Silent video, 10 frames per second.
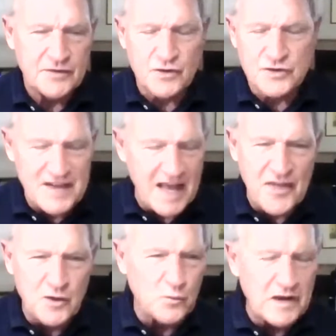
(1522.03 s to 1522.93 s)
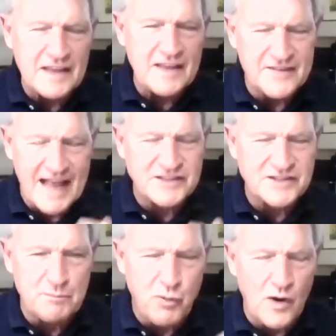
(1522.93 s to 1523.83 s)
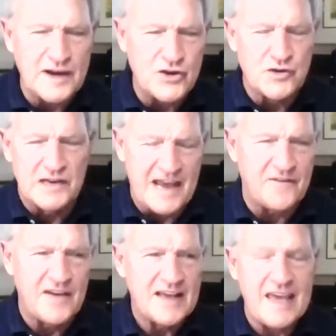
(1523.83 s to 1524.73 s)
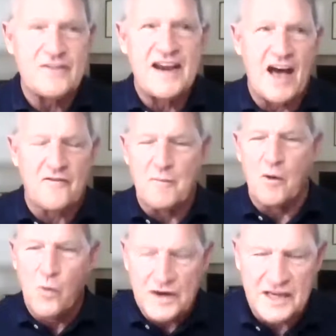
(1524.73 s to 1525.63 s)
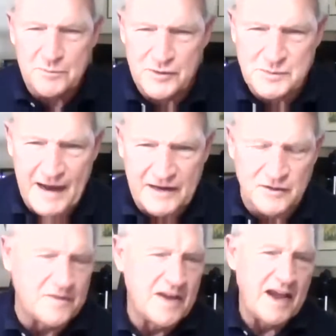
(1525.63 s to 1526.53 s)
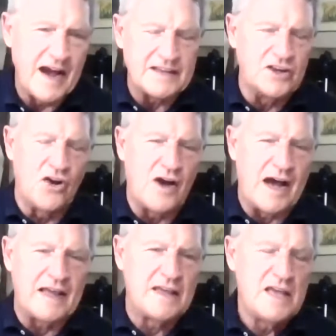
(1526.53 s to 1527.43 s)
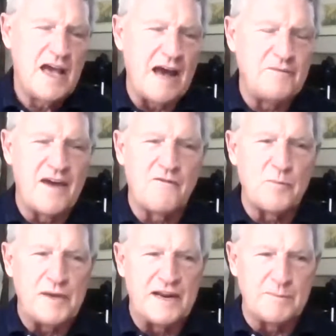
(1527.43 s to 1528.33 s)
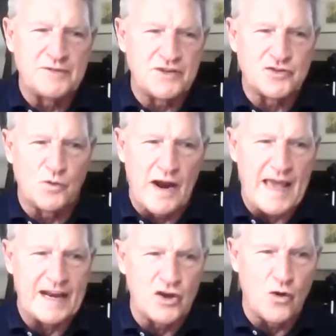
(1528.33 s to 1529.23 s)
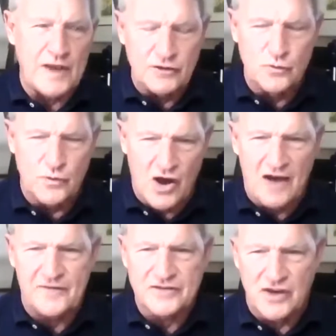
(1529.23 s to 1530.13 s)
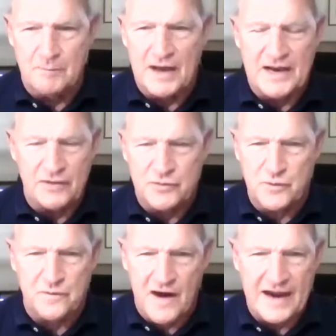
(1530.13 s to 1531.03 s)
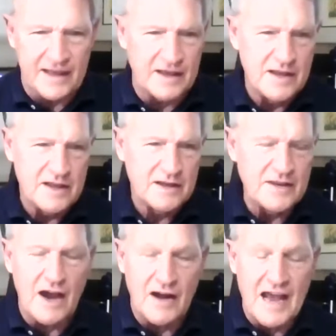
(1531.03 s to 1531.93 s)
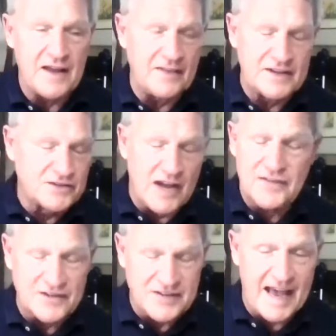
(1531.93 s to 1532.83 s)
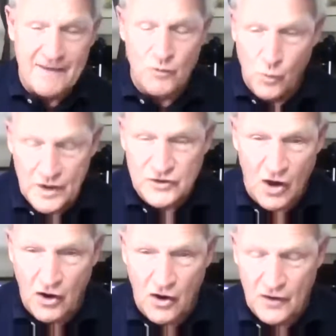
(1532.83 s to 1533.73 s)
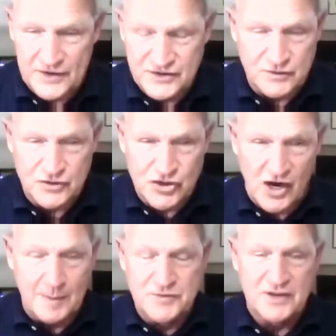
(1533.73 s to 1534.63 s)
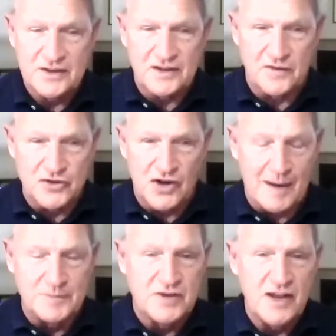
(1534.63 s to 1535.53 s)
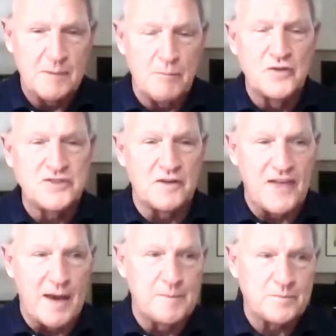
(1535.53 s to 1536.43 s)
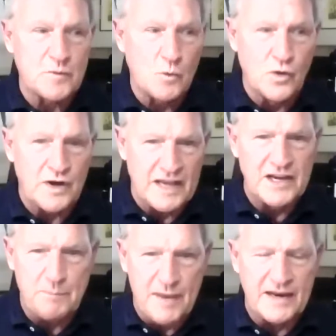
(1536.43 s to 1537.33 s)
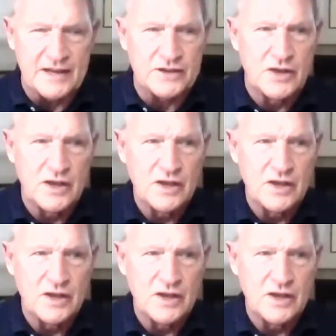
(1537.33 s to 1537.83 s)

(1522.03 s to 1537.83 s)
There's nothing really that's important in your life. Even now, from a working perspective, I've never been in a position where I had to go into an office on Monday through Friday. Now, it's not to say I haven't worked all these jobs, different jobs. Most of them were independent.